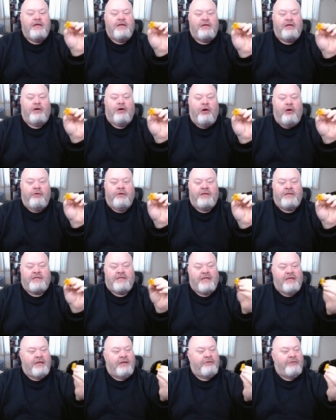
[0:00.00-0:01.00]
to always
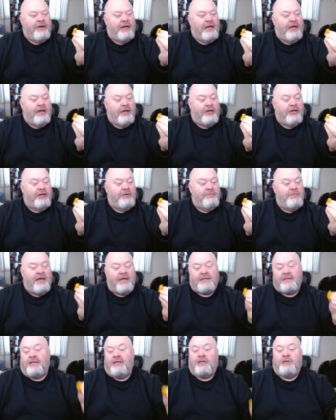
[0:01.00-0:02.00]
send a great a good
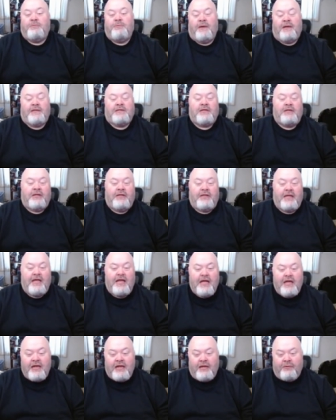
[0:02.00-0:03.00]
message, basically.
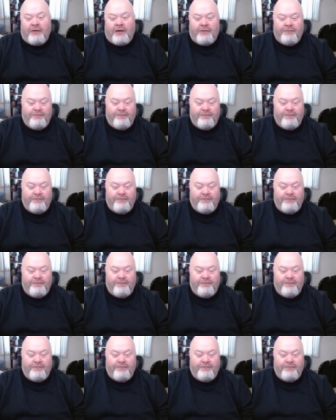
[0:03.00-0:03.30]
Anyway.